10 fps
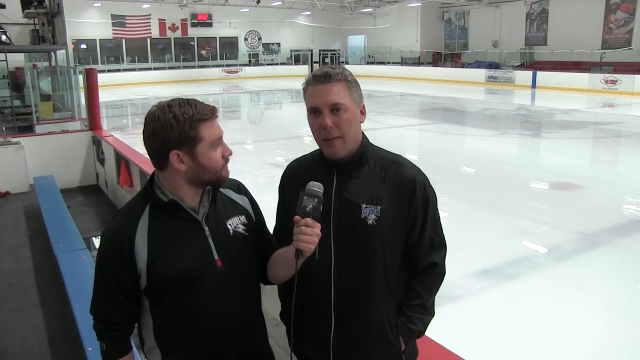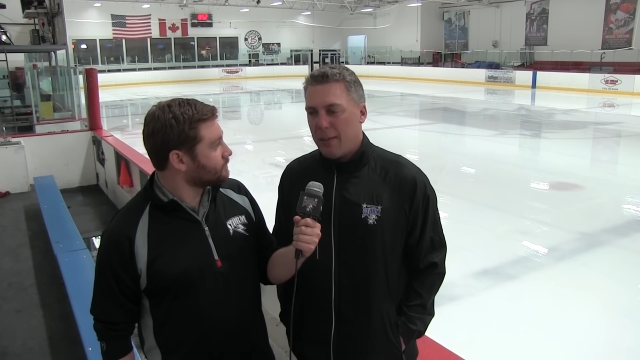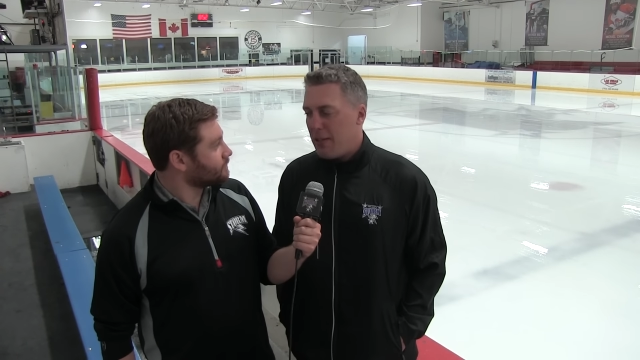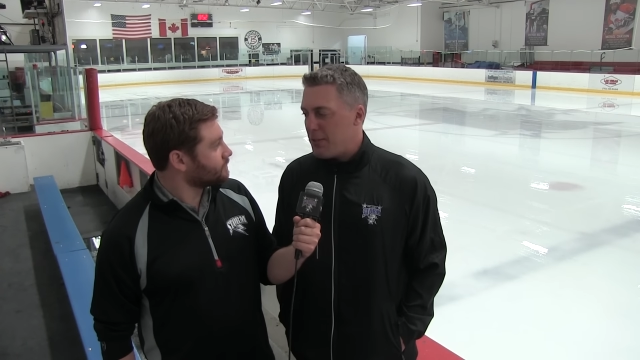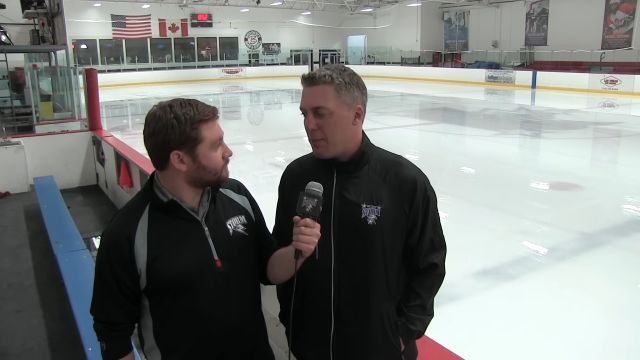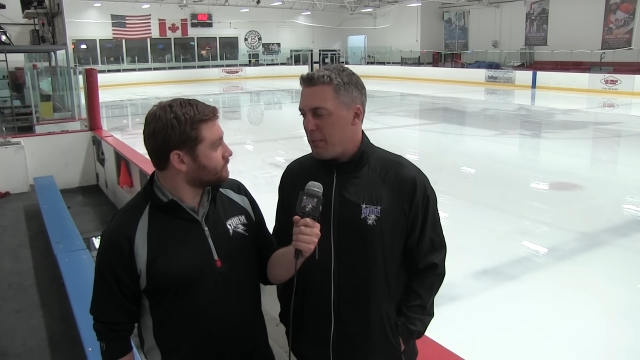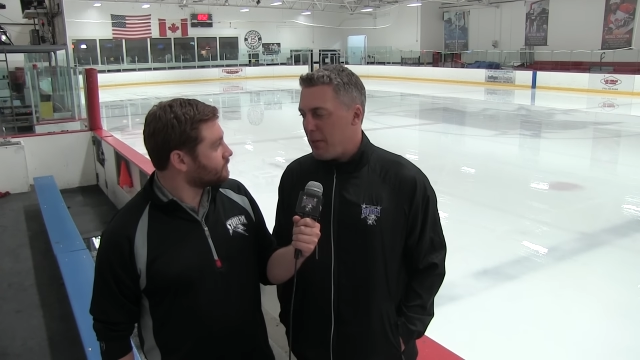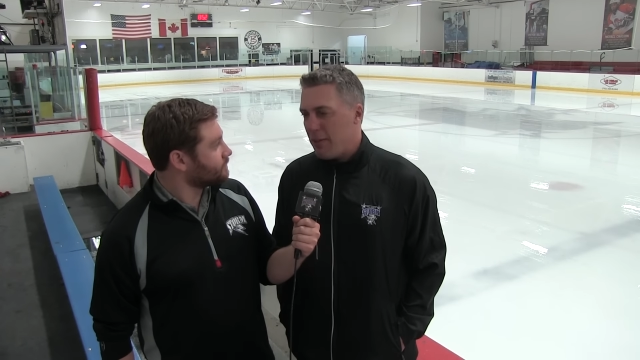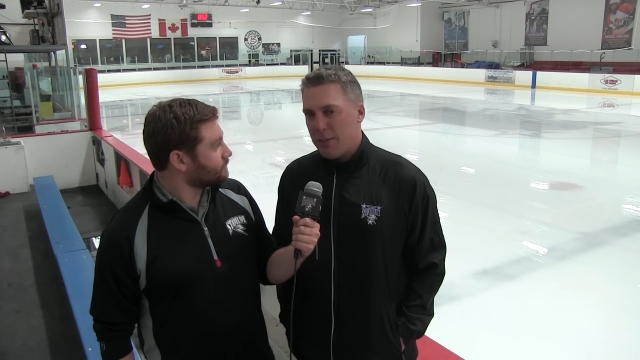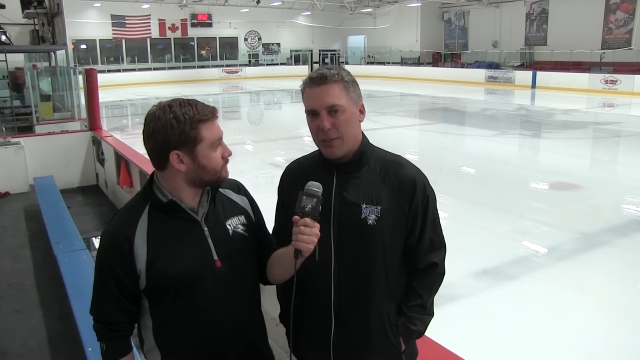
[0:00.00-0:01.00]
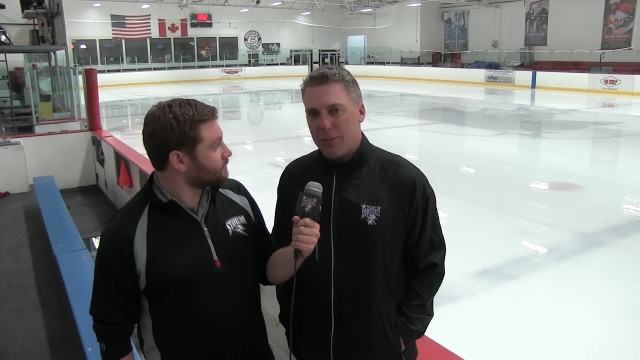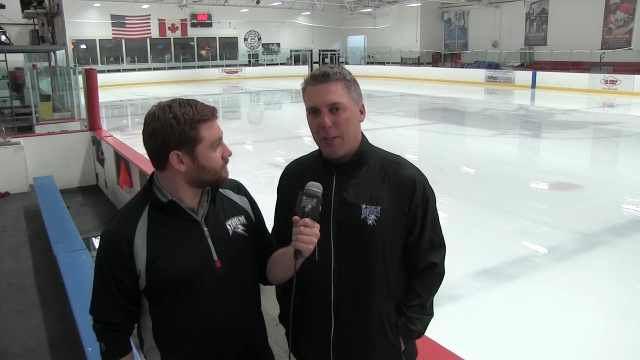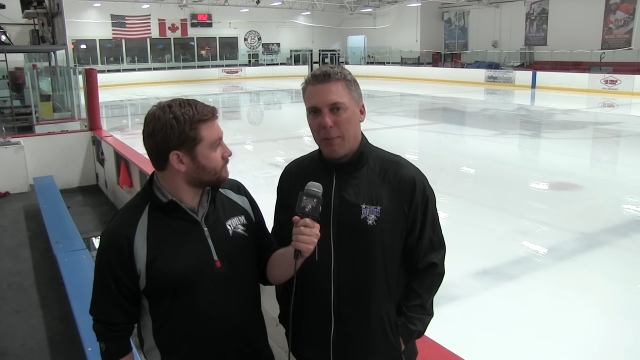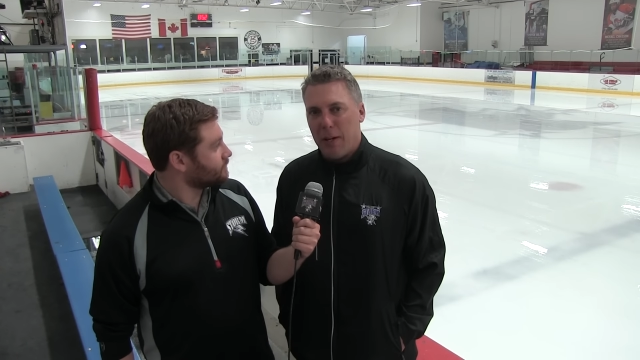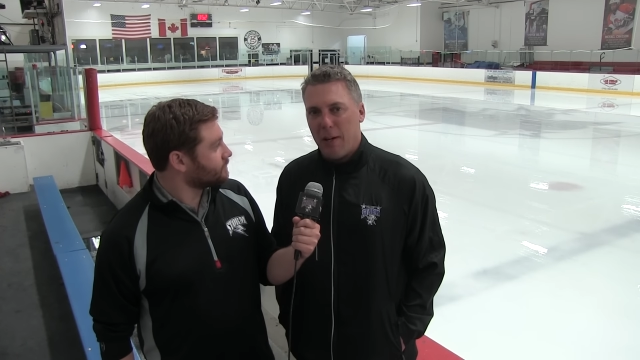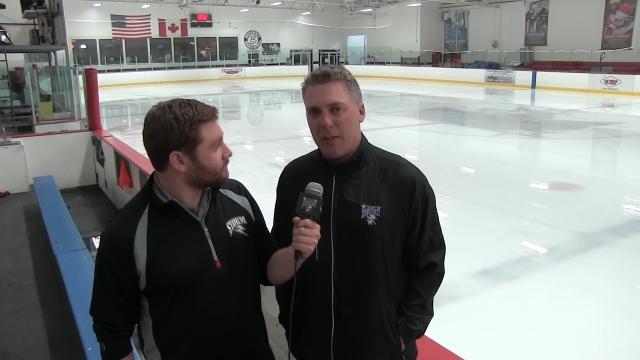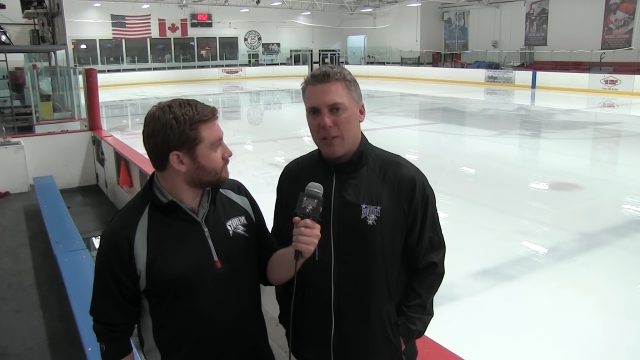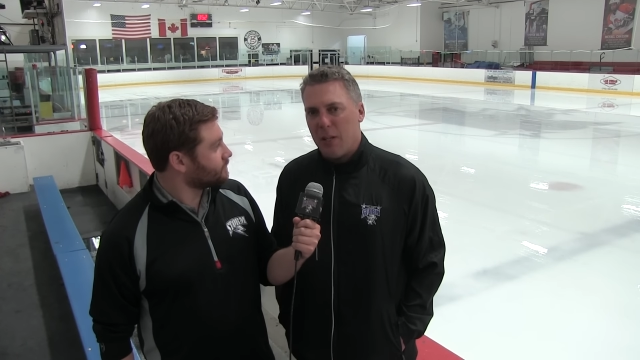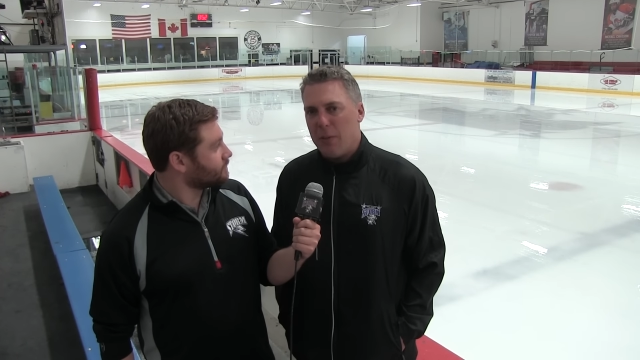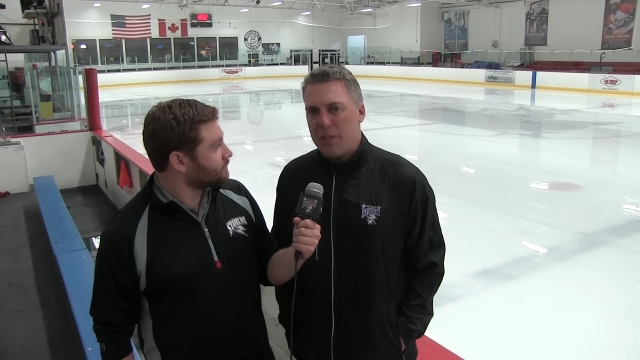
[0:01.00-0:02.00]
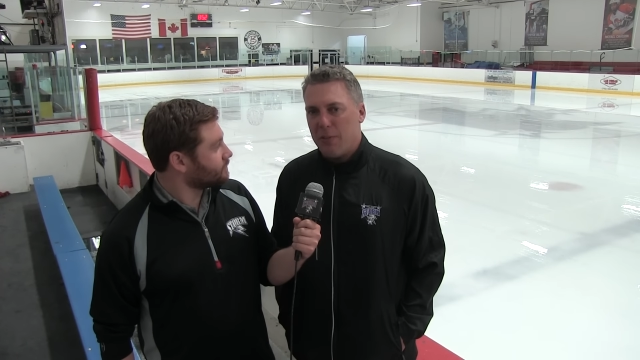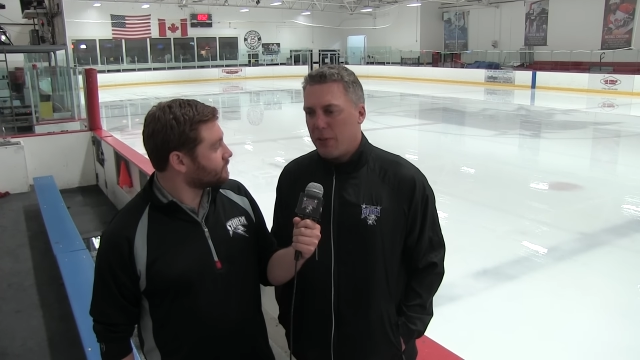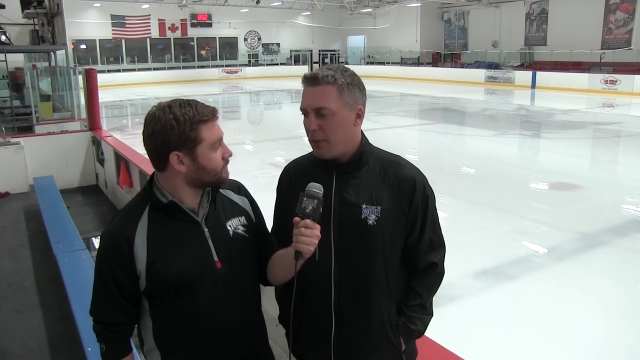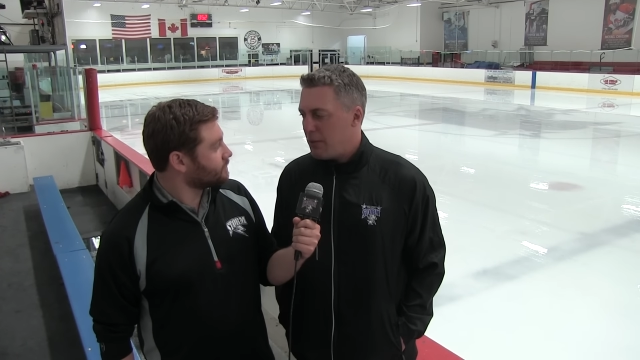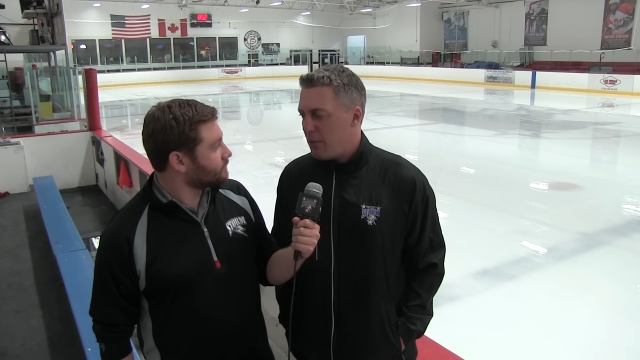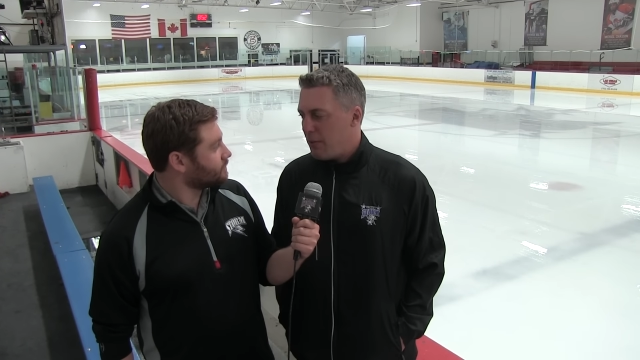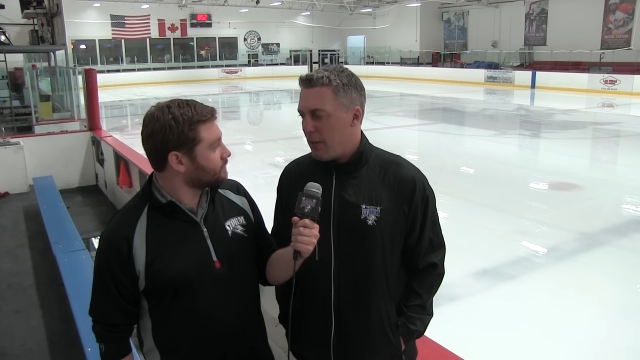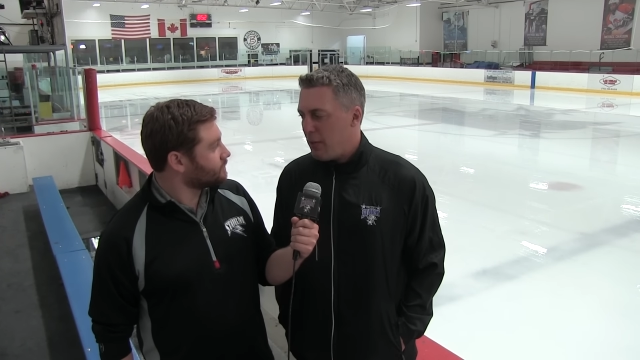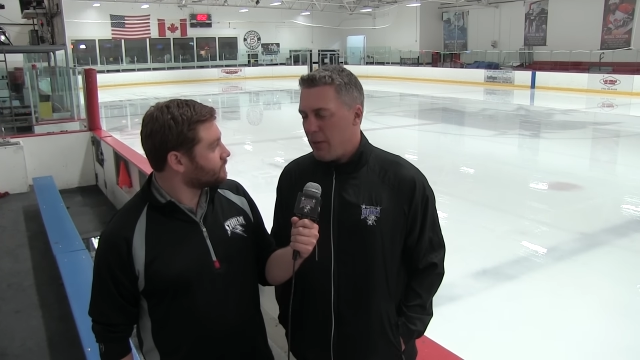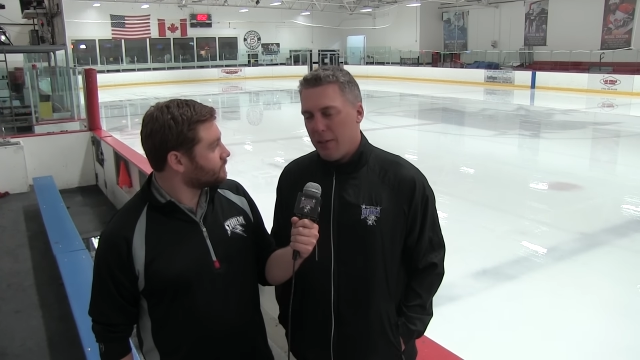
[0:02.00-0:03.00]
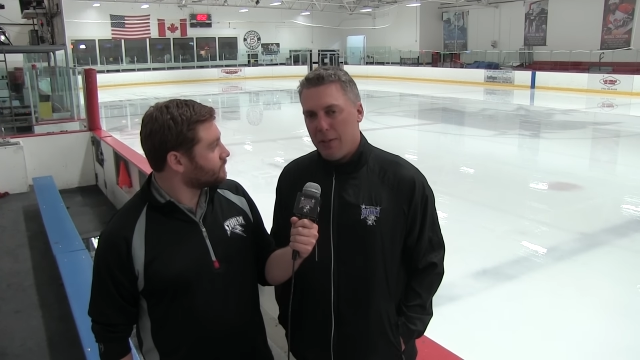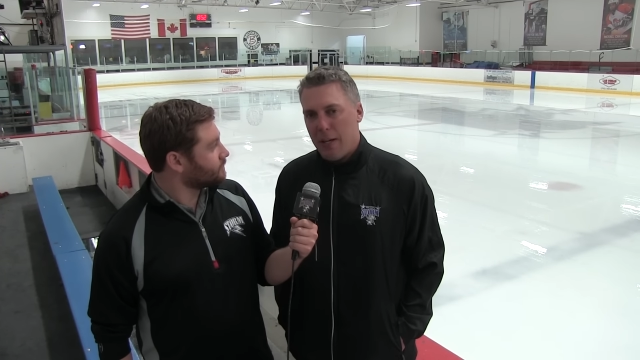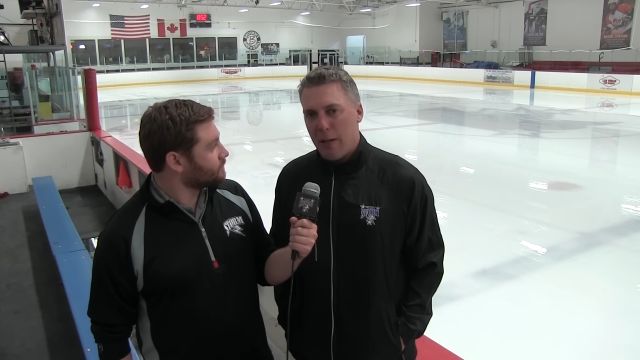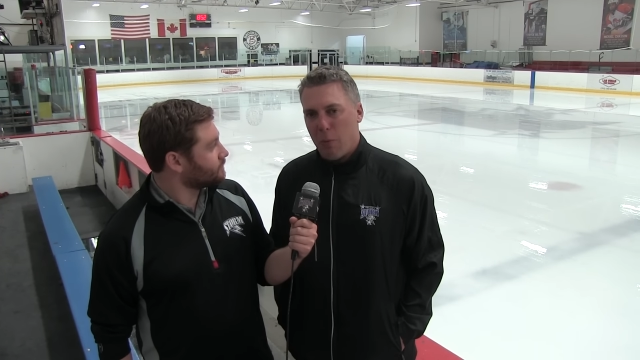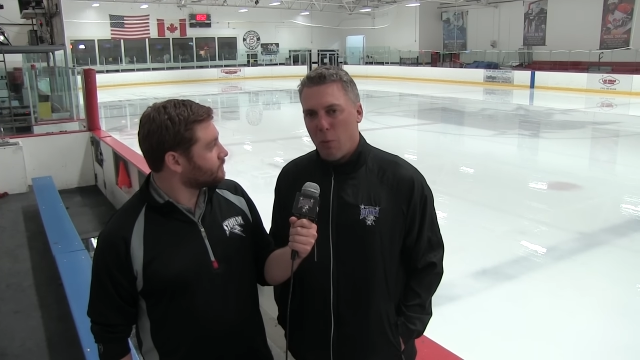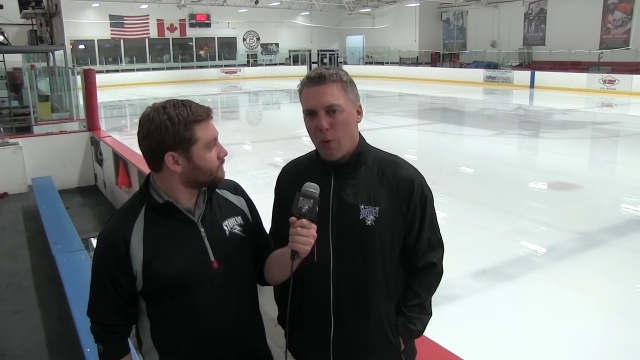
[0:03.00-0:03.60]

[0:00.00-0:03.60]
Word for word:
Speaker 1: the kids competed extremely hard. And it's always difficult to evaluate on day number